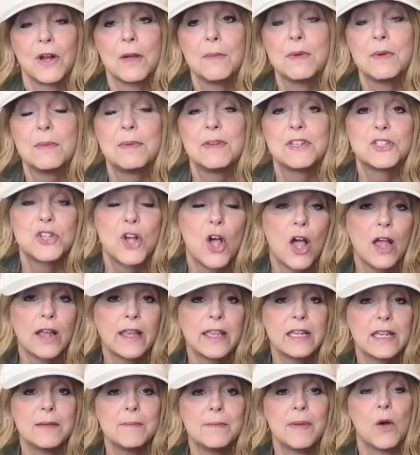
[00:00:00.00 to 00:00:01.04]
I'm going to be
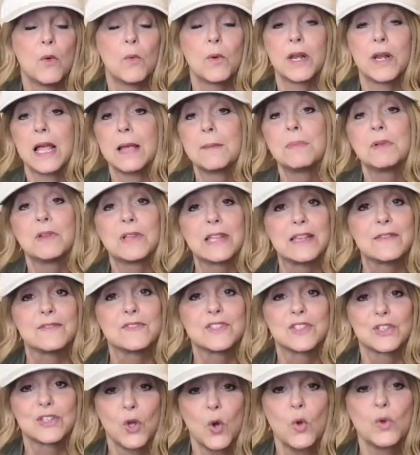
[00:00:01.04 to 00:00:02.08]
talking about what I believe
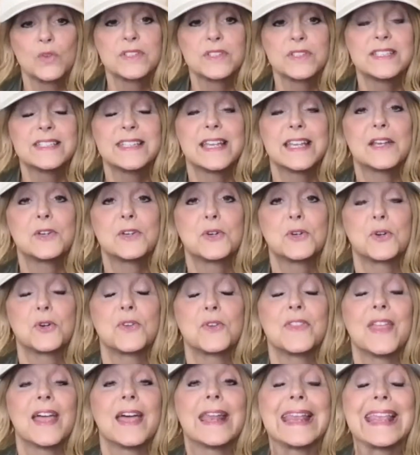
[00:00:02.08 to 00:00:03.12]
is the gold
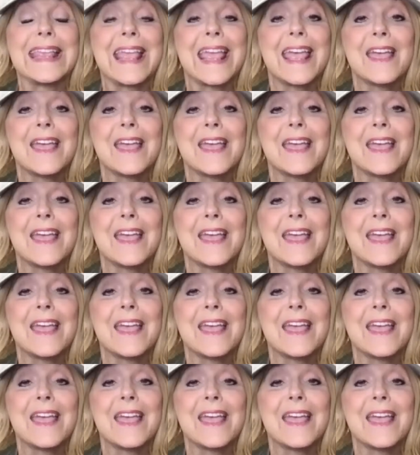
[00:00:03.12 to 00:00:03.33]
standard that